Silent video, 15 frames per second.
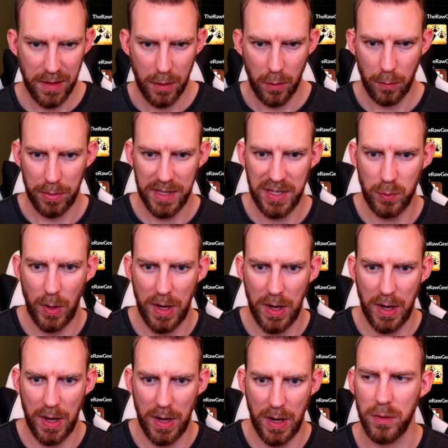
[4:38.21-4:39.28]
Please wait,
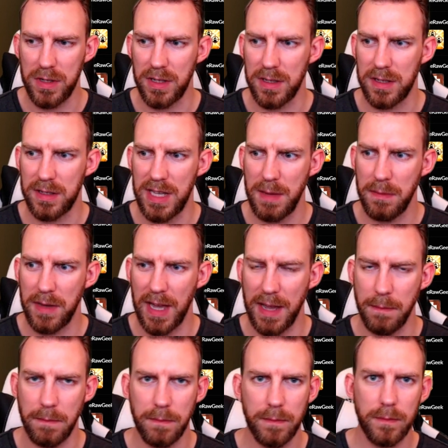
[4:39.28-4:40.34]
we are launching a Steam
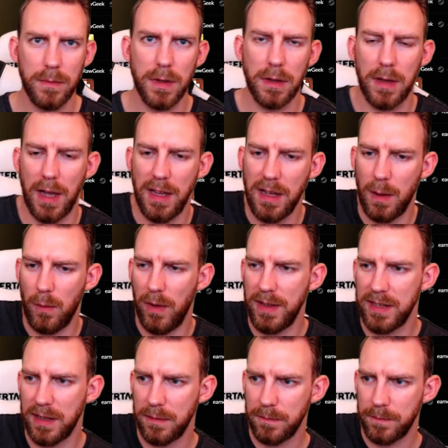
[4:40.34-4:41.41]
game. Okay, I'm waiting.